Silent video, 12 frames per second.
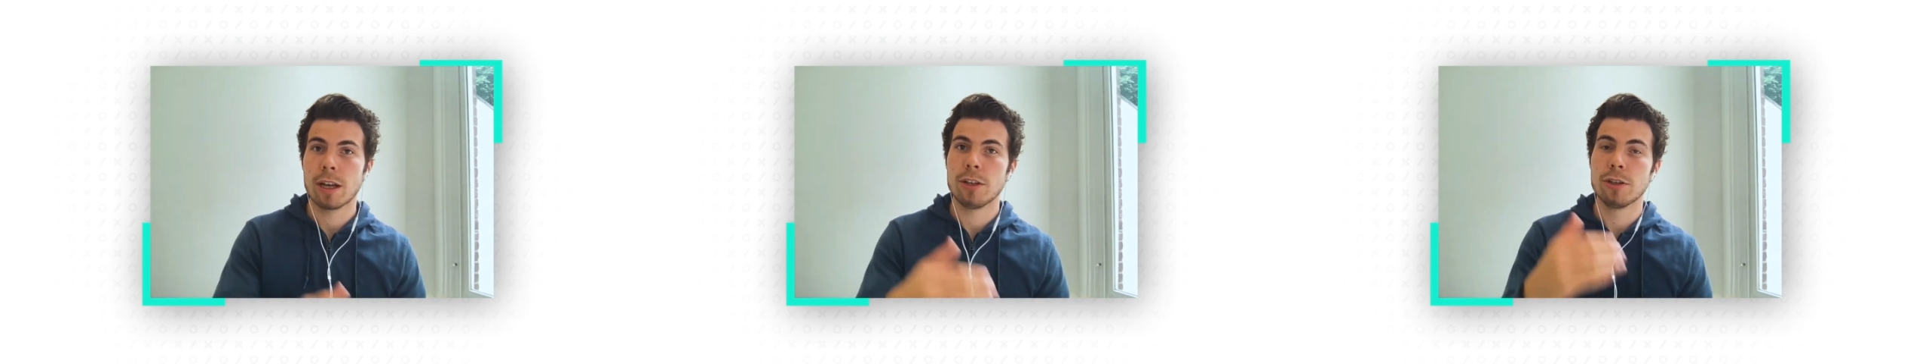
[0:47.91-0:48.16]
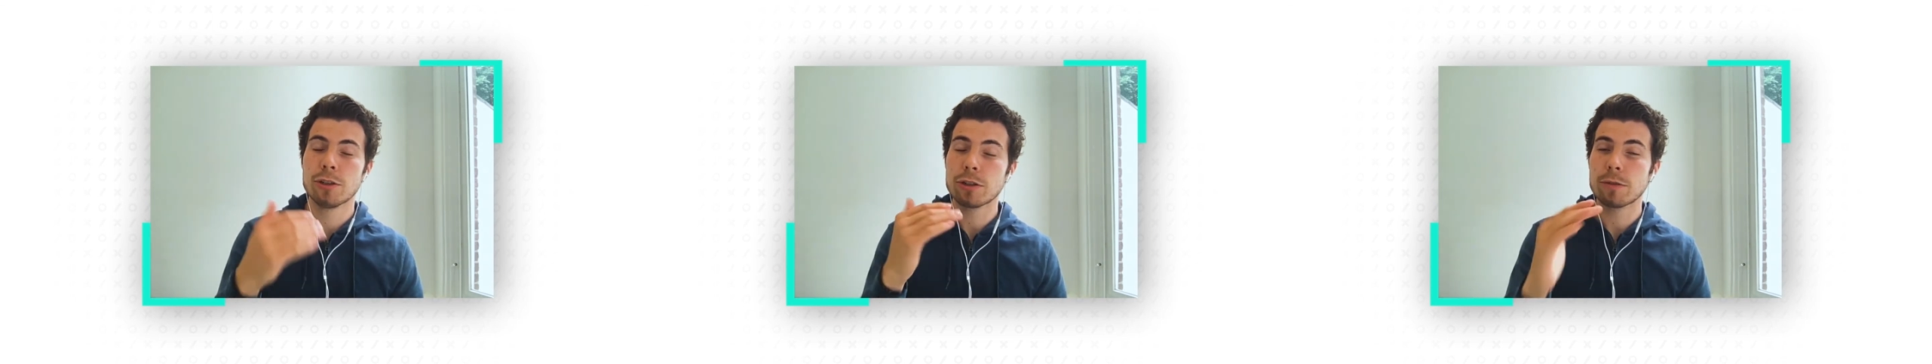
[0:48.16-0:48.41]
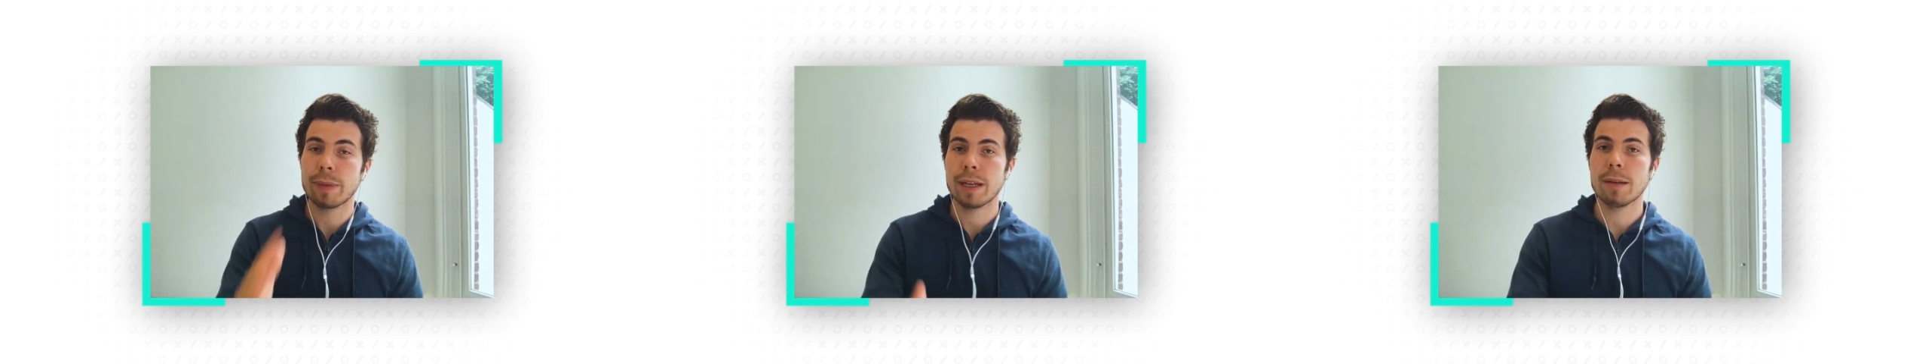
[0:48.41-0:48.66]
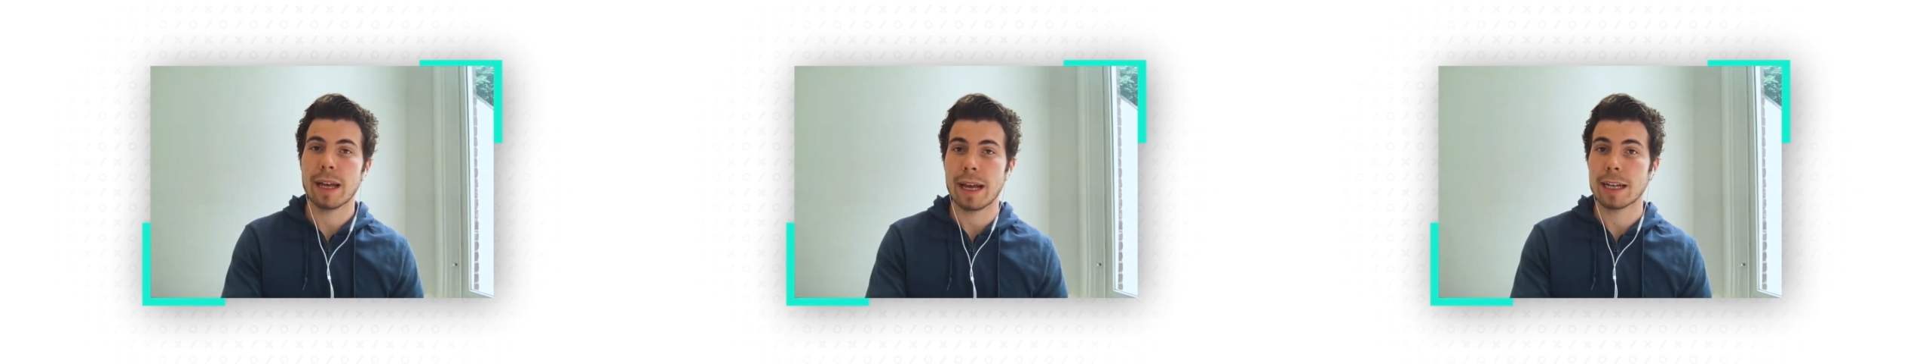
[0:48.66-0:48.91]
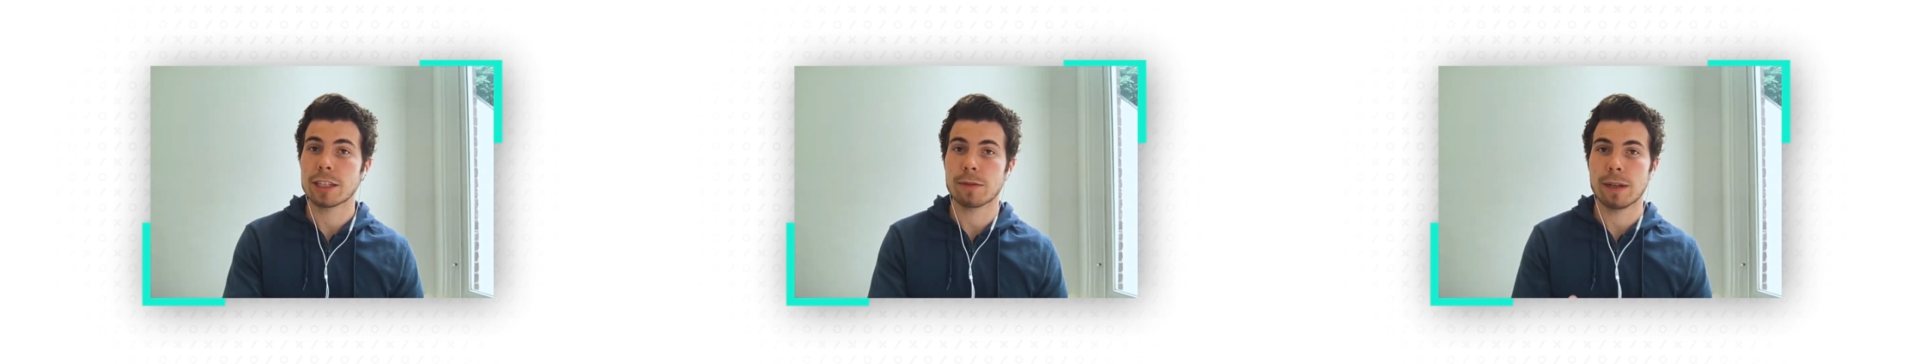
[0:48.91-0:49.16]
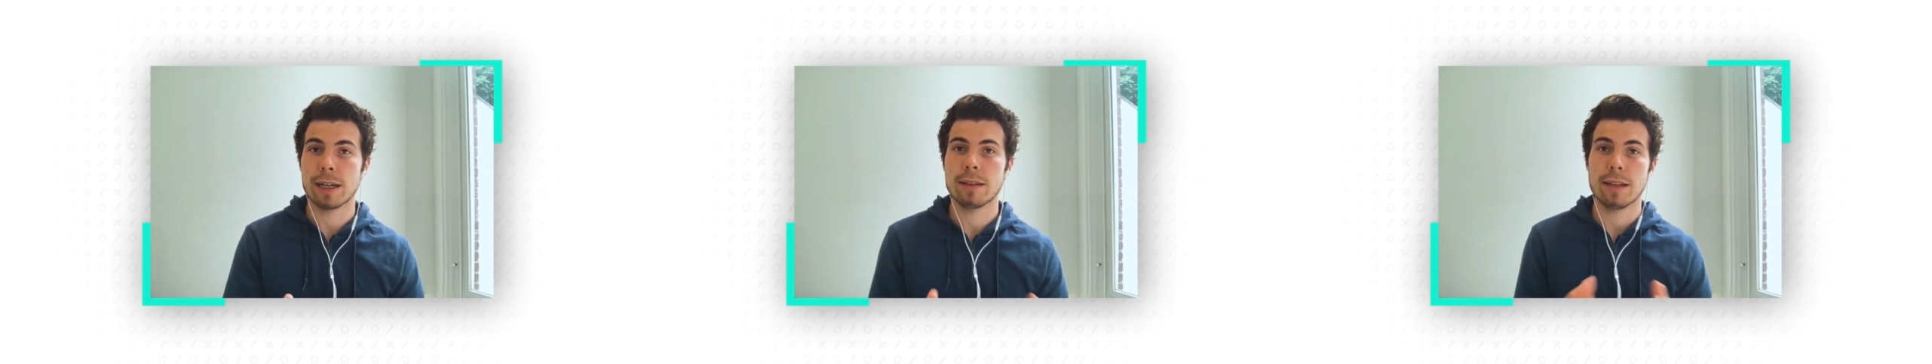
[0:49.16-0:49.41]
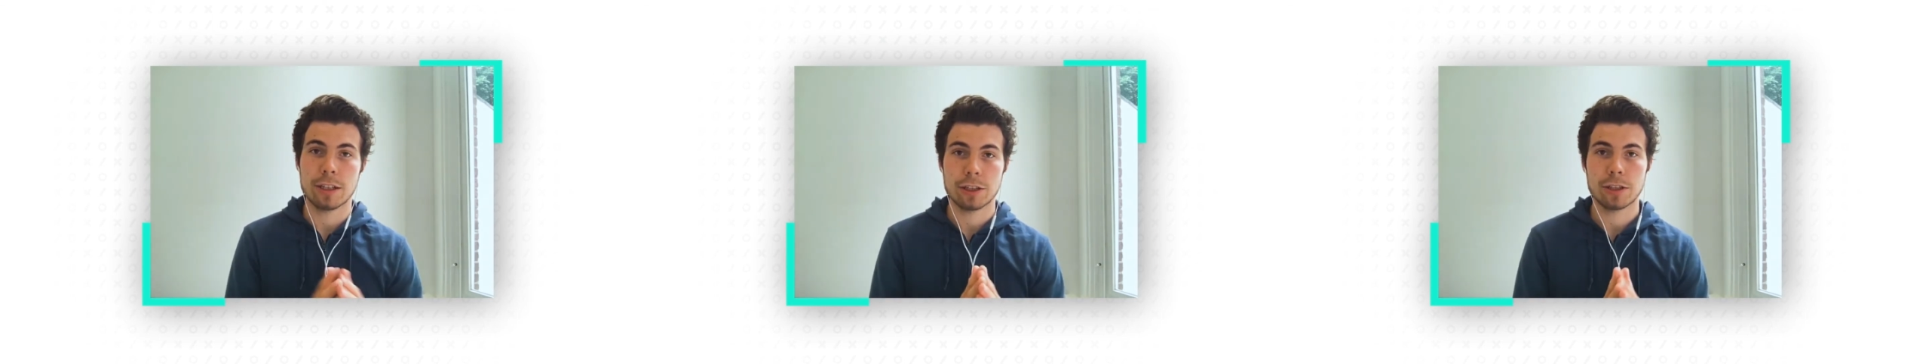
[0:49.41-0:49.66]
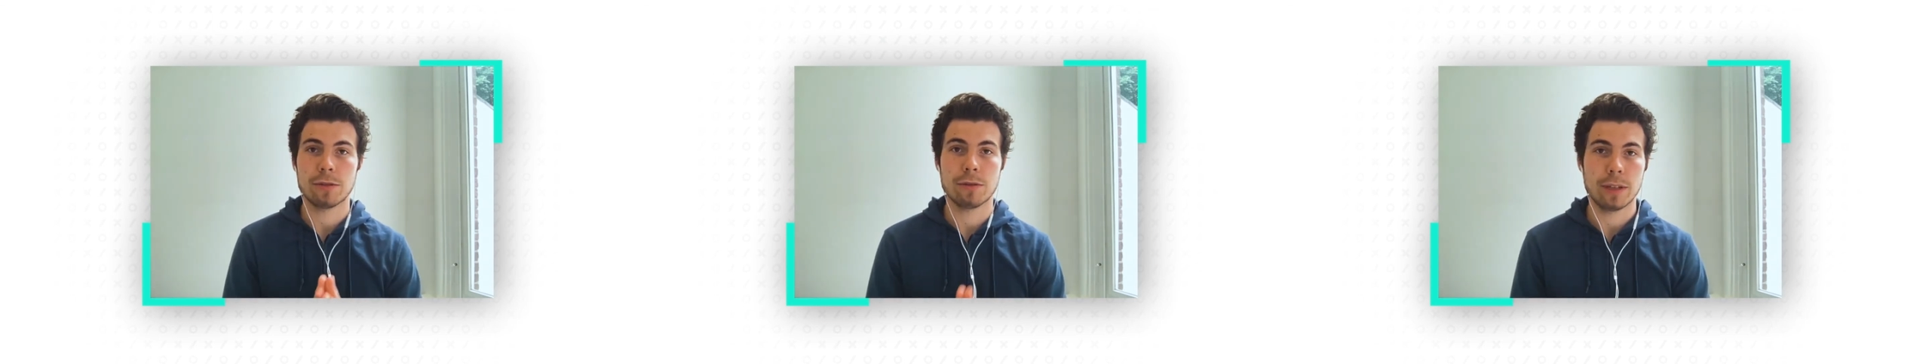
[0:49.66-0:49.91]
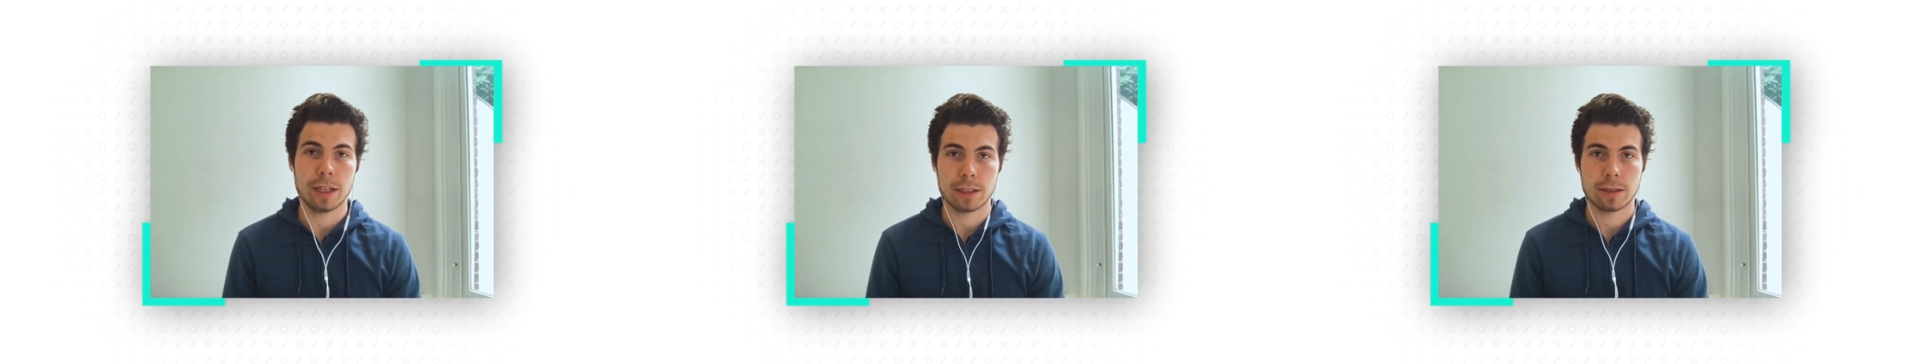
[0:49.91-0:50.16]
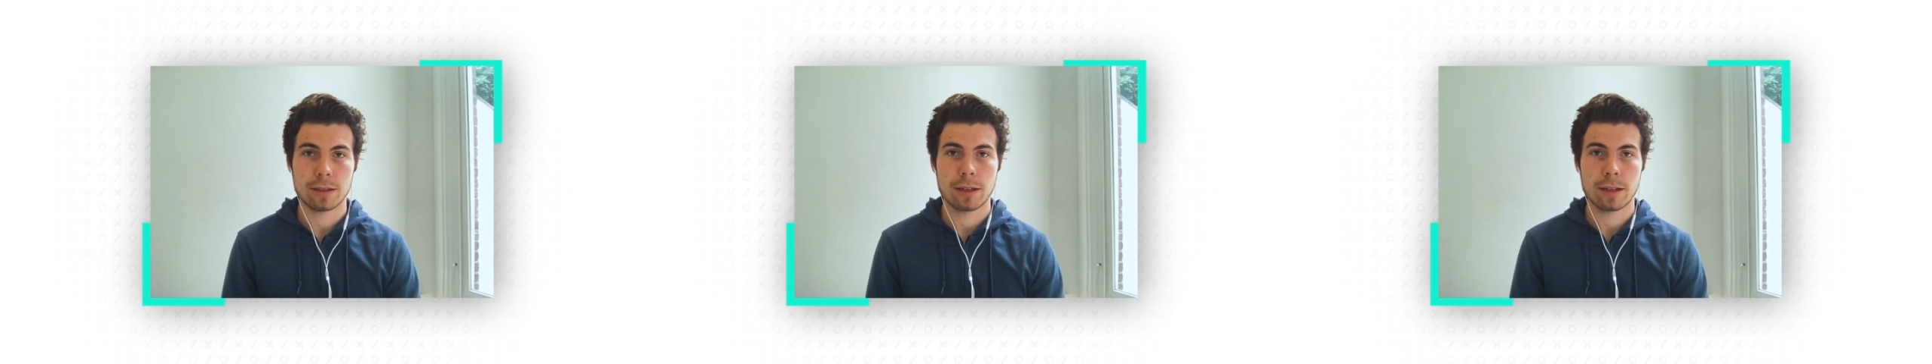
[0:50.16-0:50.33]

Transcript: you should pay extra attention to this,